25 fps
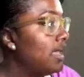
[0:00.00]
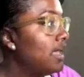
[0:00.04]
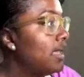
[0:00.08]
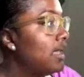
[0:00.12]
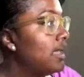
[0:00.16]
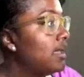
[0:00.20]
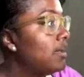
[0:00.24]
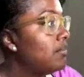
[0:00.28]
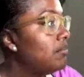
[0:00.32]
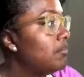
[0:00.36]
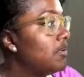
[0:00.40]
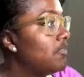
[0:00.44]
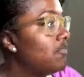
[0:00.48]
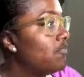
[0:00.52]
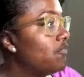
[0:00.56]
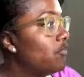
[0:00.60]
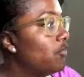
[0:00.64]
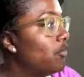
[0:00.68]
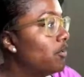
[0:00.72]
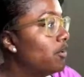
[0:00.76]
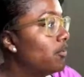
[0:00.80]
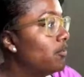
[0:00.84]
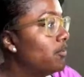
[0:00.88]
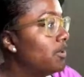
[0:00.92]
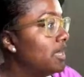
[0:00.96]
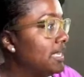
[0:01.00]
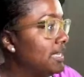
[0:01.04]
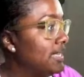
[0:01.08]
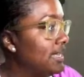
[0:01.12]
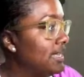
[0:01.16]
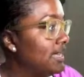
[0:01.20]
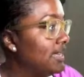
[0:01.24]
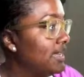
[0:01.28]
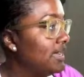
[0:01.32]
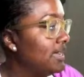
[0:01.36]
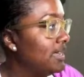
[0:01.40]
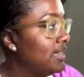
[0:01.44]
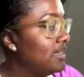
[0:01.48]
before we
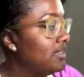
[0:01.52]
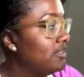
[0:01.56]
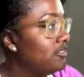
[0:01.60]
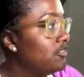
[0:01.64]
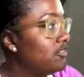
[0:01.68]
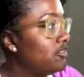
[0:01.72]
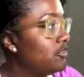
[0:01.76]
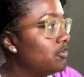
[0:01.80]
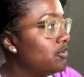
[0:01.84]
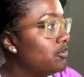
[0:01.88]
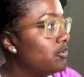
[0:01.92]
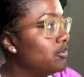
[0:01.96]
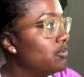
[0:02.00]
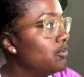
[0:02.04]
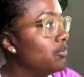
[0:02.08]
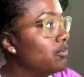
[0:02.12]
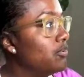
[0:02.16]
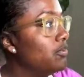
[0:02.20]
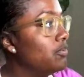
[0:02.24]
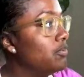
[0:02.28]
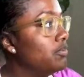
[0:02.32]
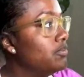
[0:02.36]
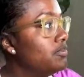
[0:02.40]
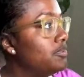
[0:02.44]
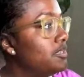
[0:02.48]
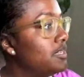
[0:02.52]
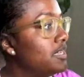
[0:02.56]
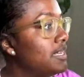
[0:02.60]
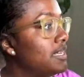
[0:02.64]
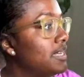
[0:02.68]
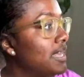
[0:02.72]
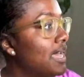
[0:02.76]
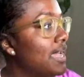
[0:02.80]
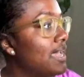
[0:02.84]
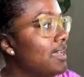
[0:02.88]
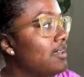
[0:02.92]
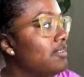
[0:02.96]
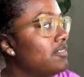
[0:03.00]
get into
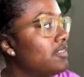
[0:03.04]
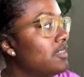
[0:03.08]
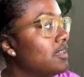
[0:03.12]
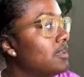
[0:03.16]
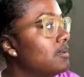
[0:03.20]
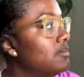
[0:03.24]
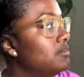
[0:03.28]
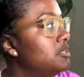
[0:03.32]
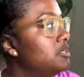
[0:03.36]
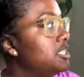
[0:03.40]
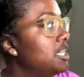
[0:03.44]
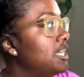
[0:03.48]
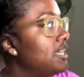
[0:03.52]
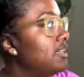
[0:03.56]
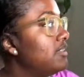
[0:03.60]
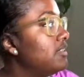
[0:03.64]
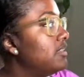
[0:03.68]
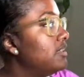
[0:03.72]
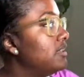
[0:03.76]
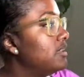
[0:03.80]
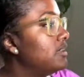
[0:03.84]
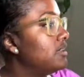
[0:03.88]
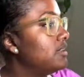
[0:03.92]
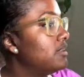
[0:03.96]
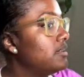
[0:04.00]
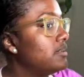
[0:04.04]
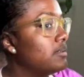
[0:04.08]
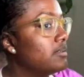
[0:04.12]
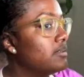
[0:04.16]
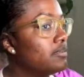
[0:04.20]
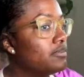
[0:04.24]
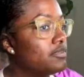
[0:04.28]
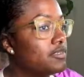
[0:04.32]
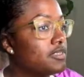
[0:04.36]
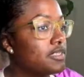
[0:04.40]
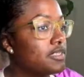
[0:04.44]
tonight's objectives.